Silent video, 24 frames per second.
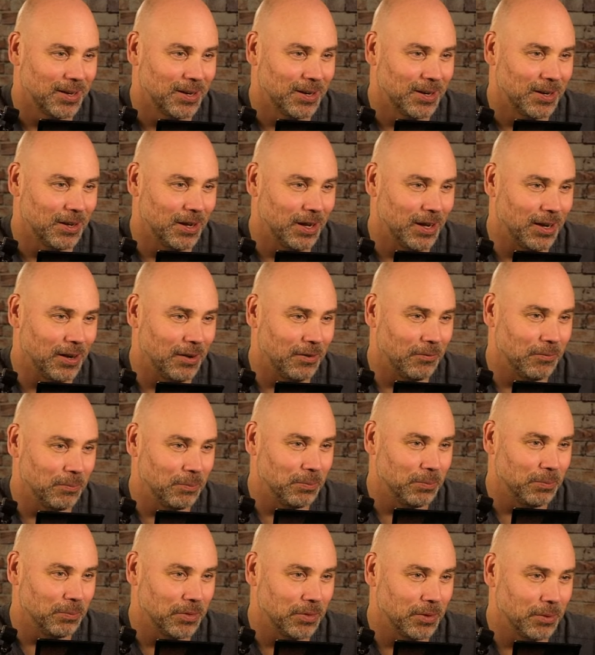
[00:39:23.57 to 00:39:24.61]

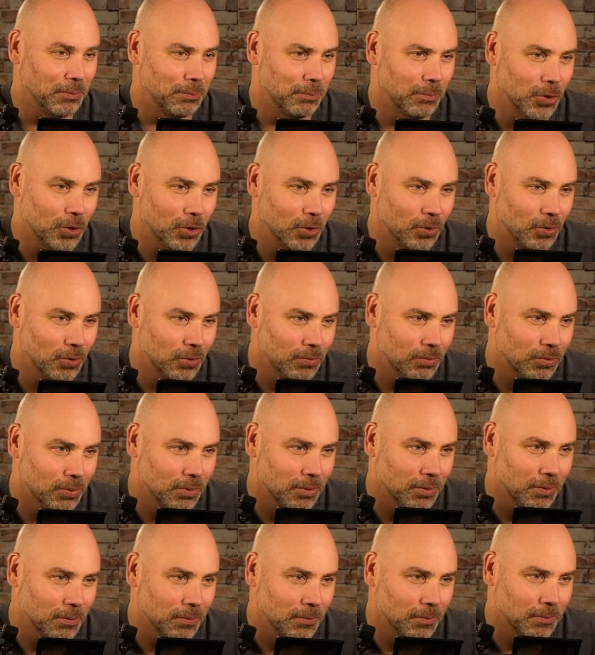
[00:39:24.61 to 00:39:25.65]
they move
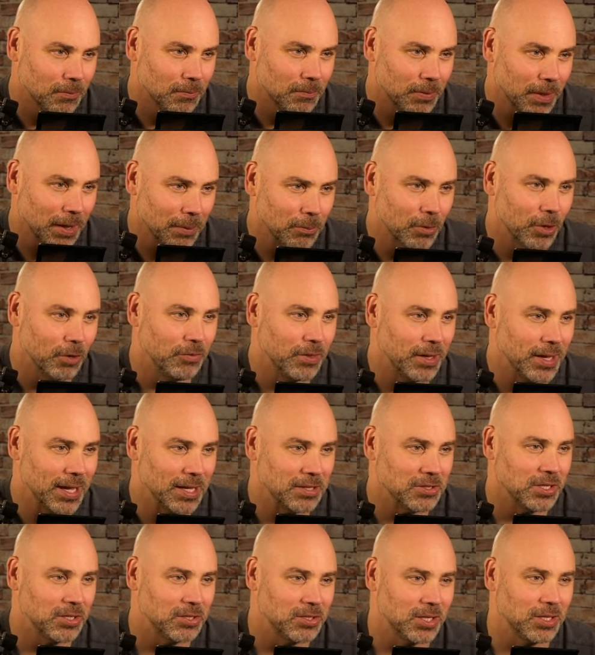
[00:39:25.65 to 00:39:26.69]
the
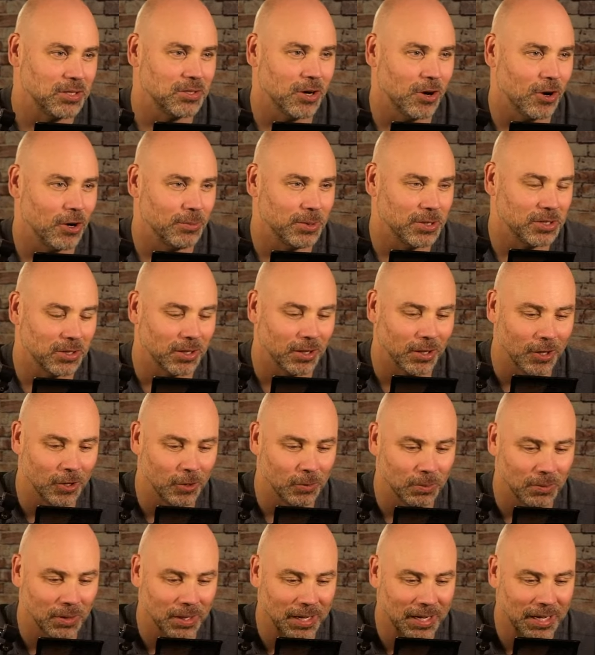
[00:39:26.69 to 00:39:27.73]
SEC tournament to
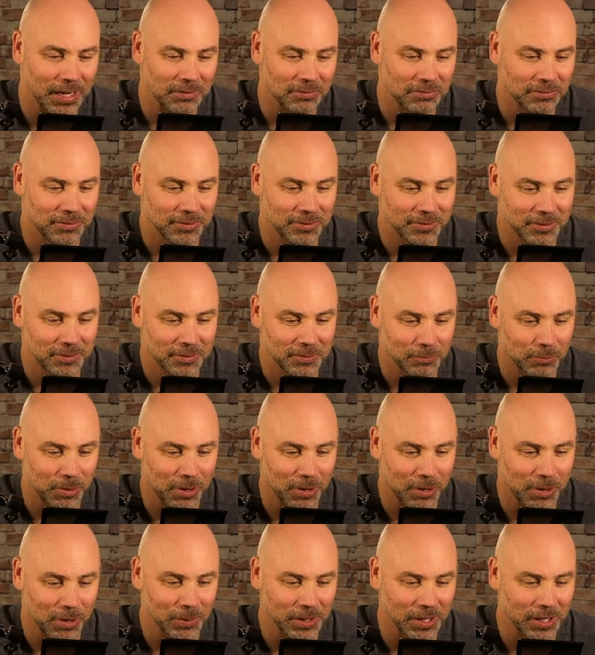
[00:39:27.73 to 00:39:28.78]
Globe Life?
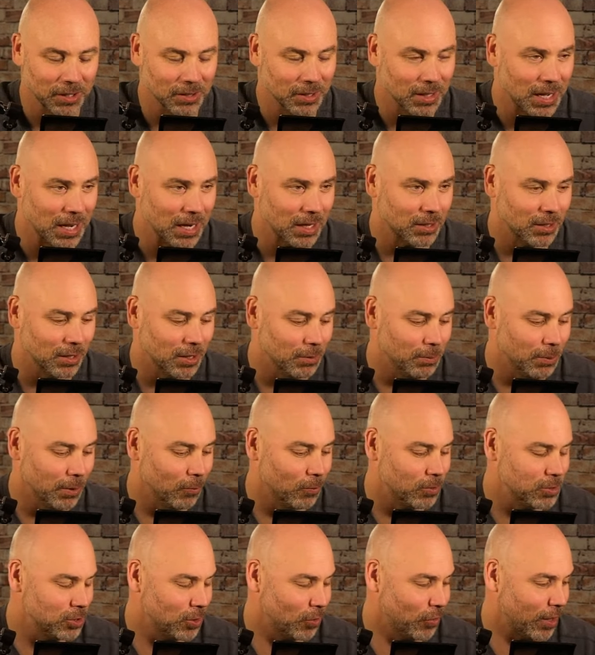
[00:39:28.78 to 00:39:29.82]
Probably unlikely, but
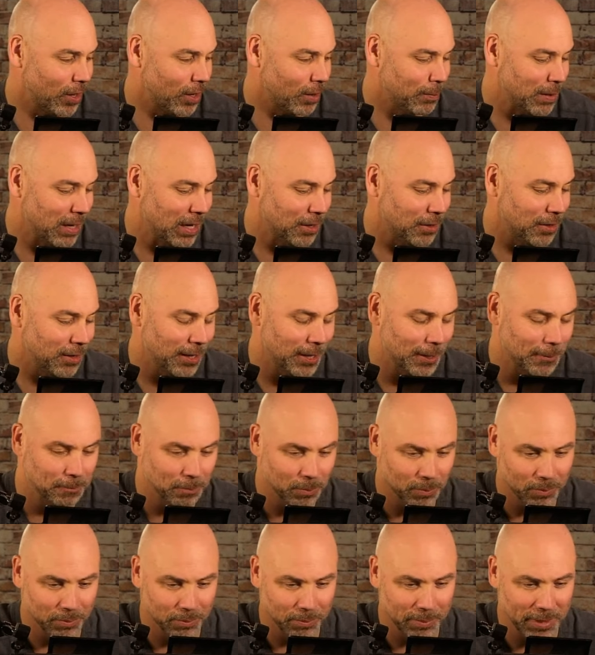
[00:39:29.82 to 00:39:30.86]
what do you think about
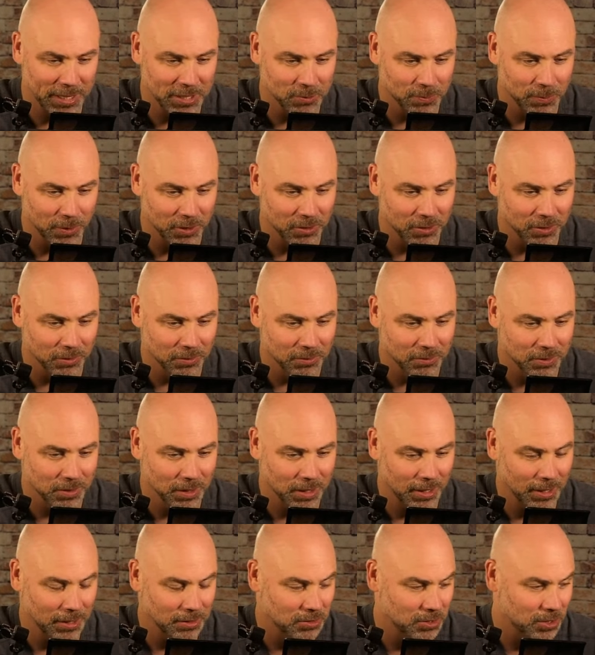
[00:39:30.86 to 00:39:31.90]
baseball
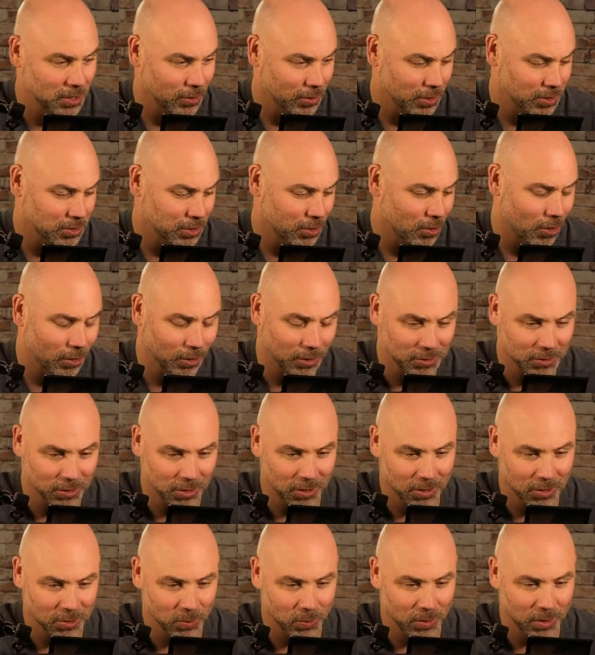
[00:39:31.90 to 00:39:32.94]
series in Arlington
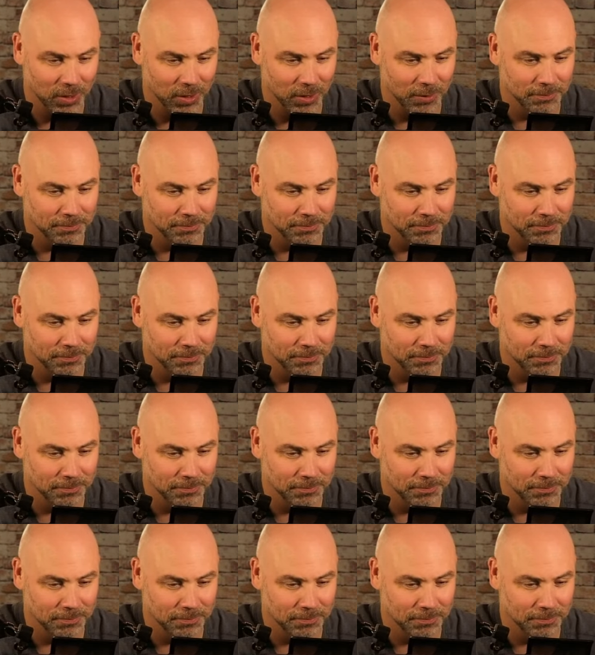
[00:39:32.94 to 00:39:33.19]
this weekend?